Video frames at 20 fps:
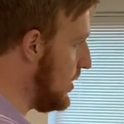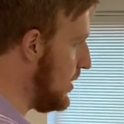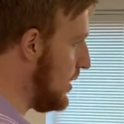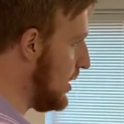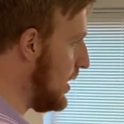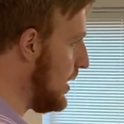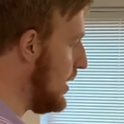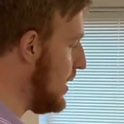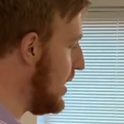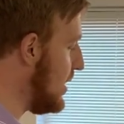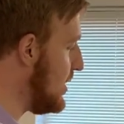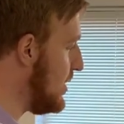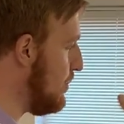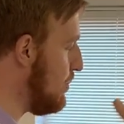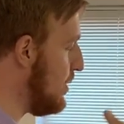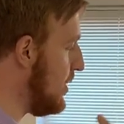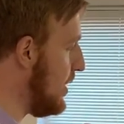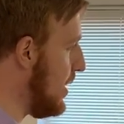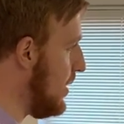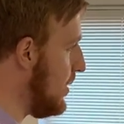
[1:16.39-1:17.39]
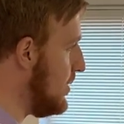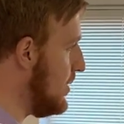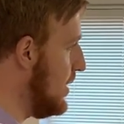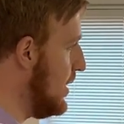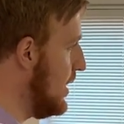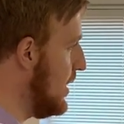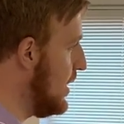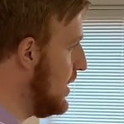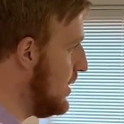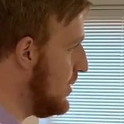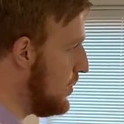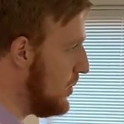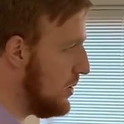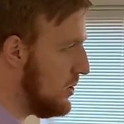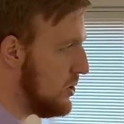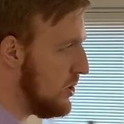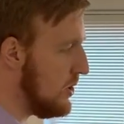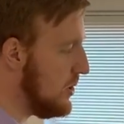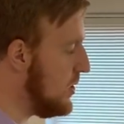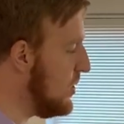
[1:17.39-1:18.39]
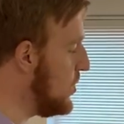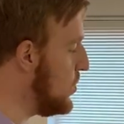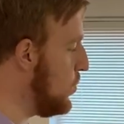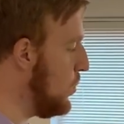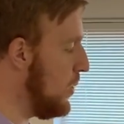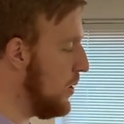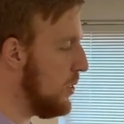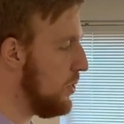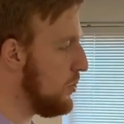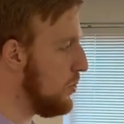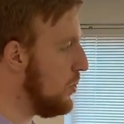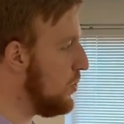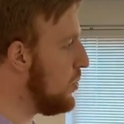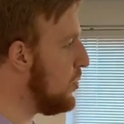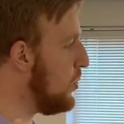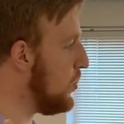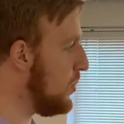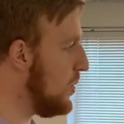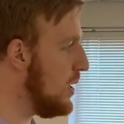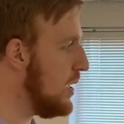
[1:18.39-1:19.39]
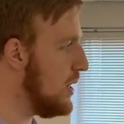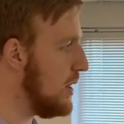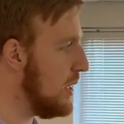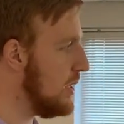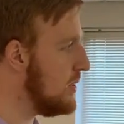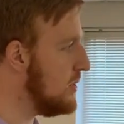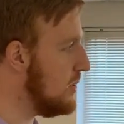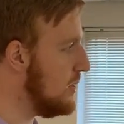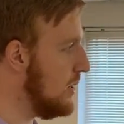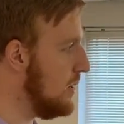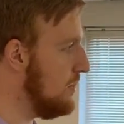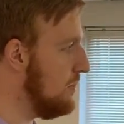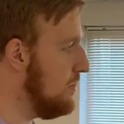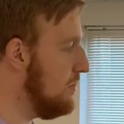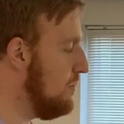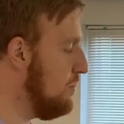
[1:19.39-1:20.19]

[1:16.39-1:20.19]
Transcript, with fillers: Again, that's something that, read Genesis 1 through 3, that's a